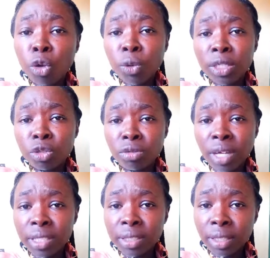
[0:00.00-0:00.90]
what do you
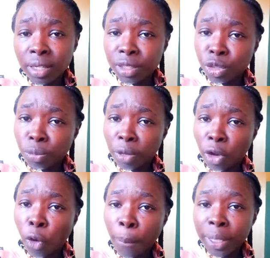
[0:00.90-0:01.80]
guys think? Drop your
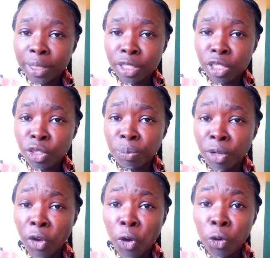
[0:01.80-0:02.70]
comments down
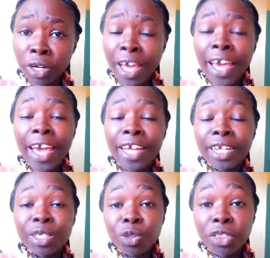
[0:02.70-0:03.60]
below. Or and
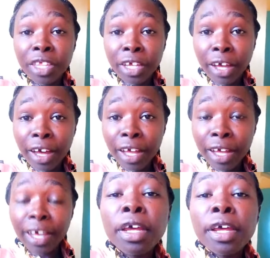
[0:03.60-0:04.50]
do
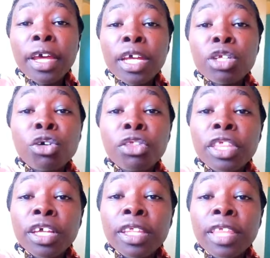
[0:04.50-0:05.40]
you
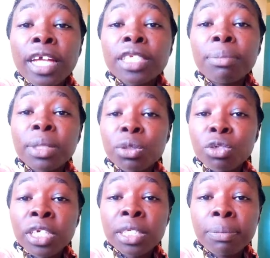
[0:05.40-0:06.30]
think that Miss
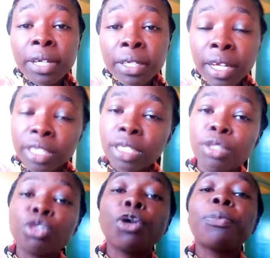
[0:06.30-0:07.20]
Trudy is pregnant?
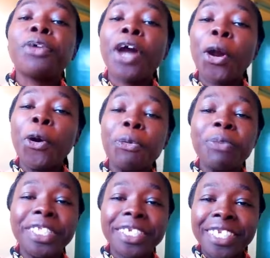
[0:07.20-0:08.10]
Drop your
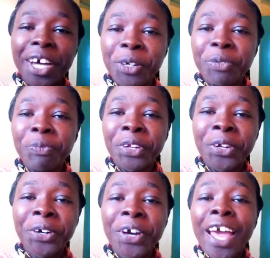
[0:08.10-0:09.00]
comments down
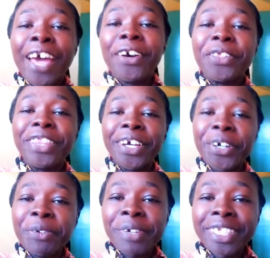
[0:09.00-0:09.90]
below on the
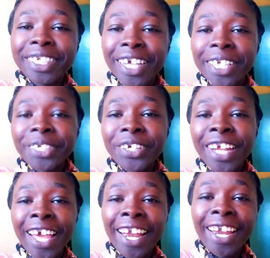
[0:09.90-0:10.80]
comment
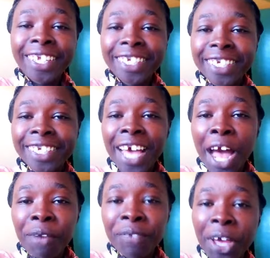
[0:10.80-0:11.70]
section and let us
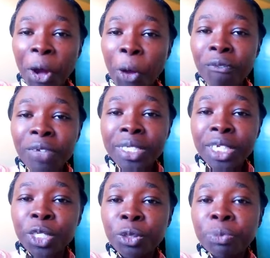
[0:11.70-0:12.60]
have a
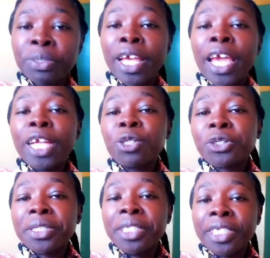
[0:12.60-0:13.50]
conversation. It was